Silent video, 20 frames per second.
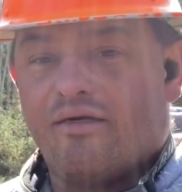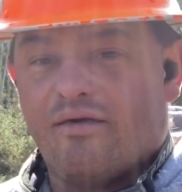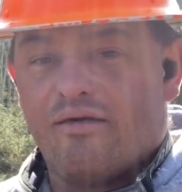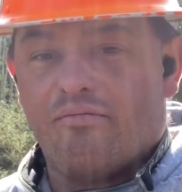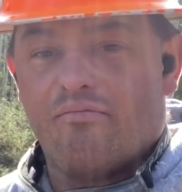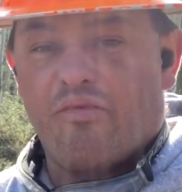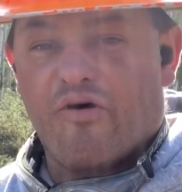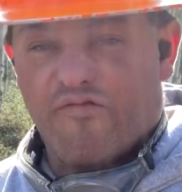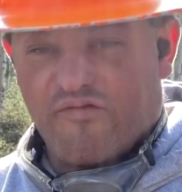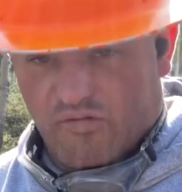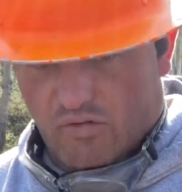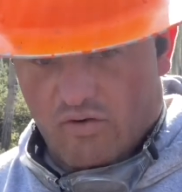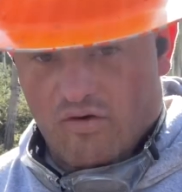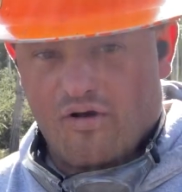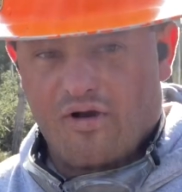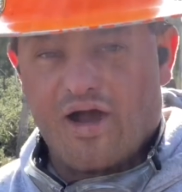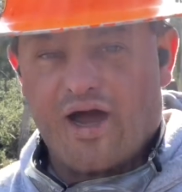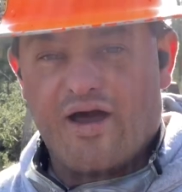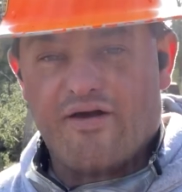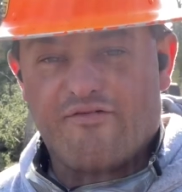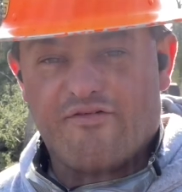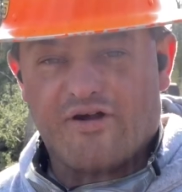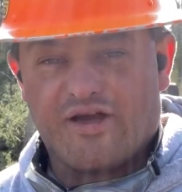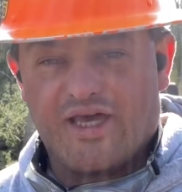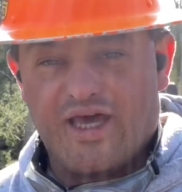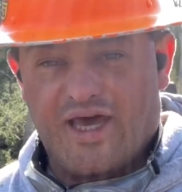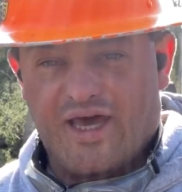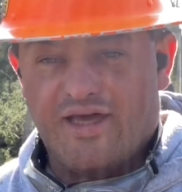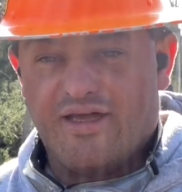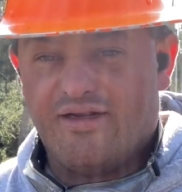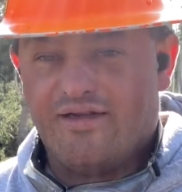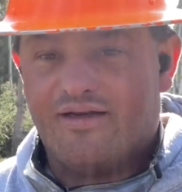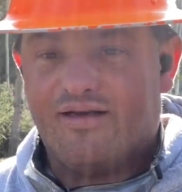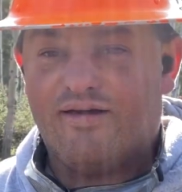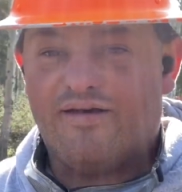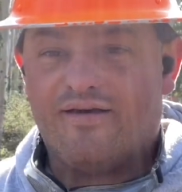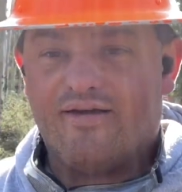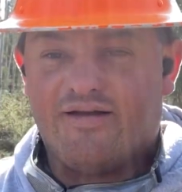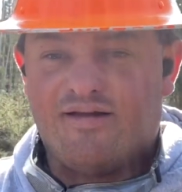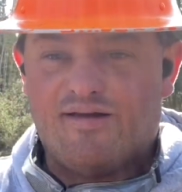before I forget,
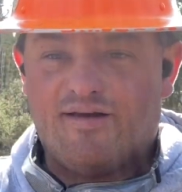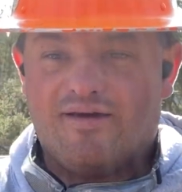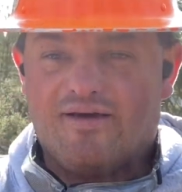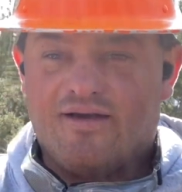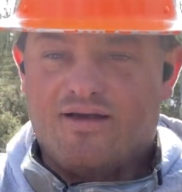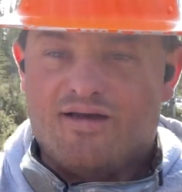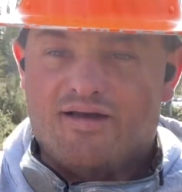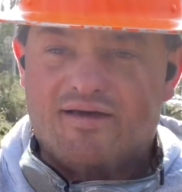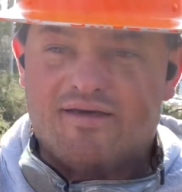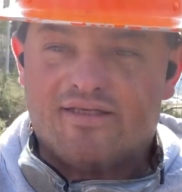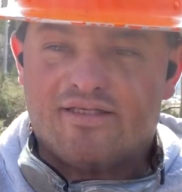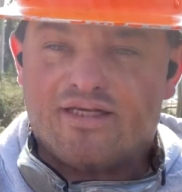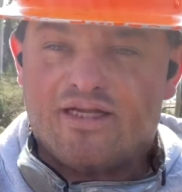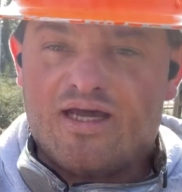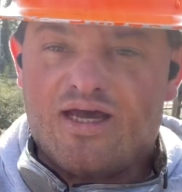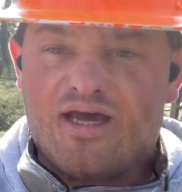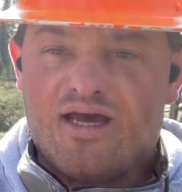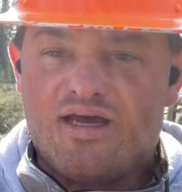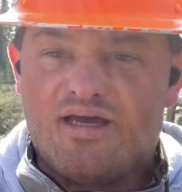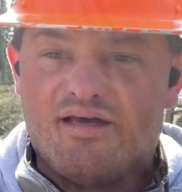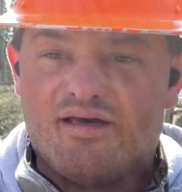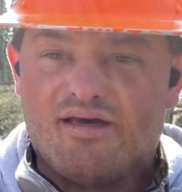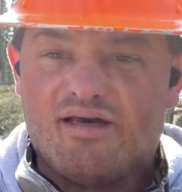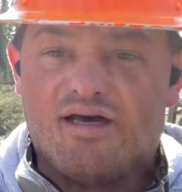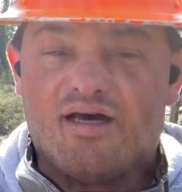today,